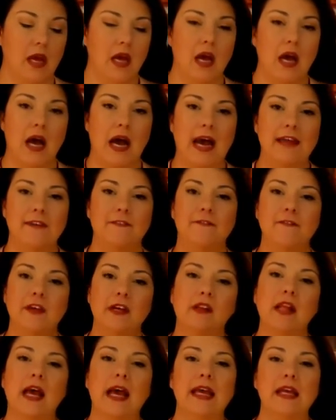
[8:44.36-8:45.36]
I feel
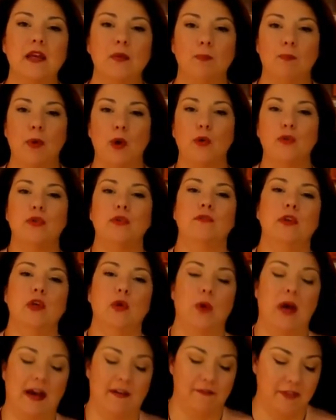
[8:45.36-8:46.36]
like both of you
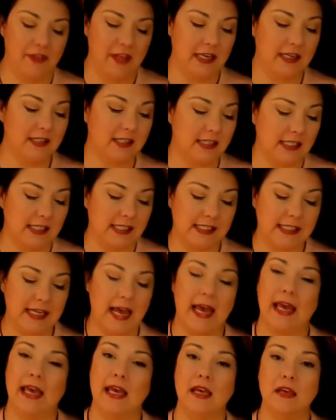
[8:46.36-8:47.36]
have things to
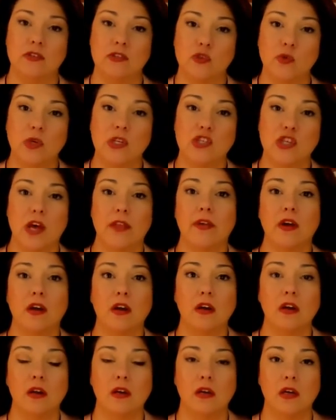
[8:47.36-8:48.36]
say to each other
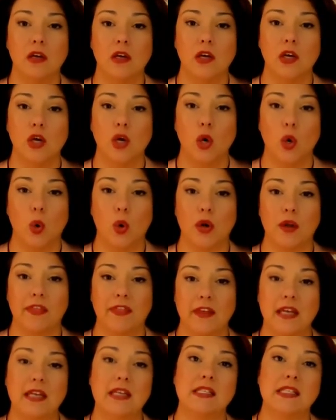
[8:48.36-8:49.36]
or
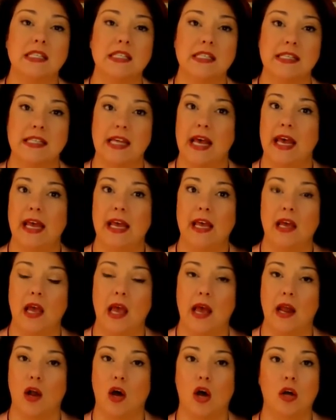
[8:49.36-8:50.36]
things to say
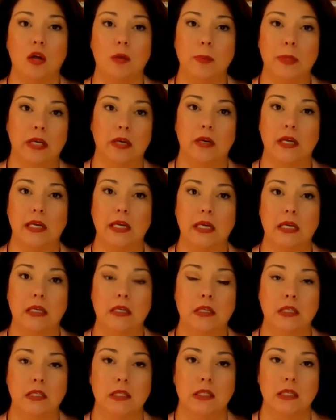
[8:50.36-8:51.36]
at all, period.
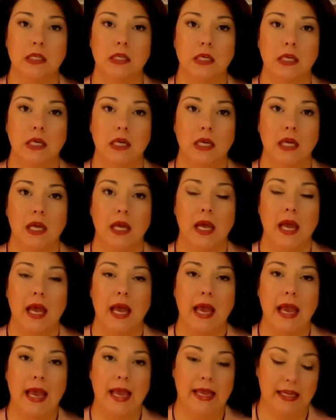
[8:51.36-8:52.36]

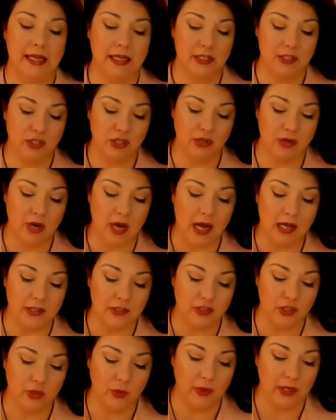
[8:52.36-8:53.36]
And you're not
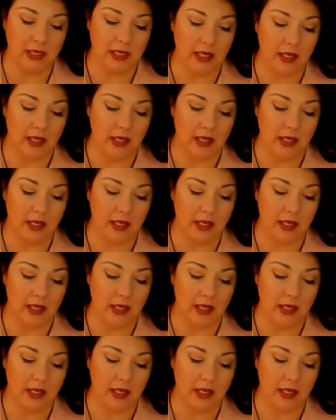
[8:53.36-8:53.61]
doing it.